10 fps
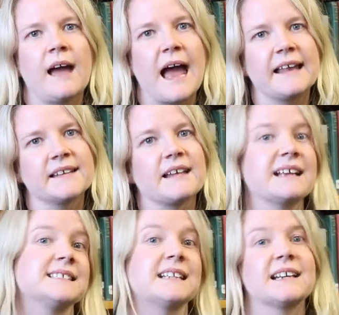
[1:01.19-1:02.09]

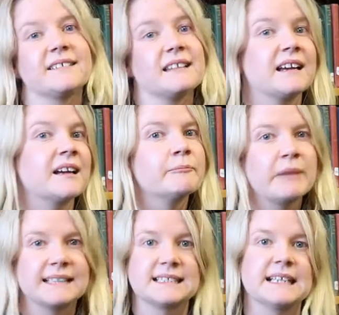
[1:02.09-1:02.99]
I started there
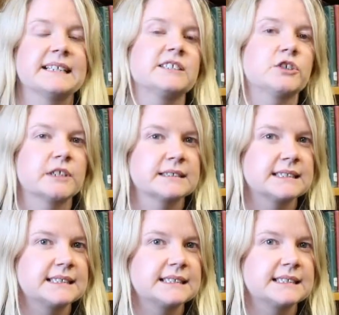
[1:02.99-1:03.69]
as an editorial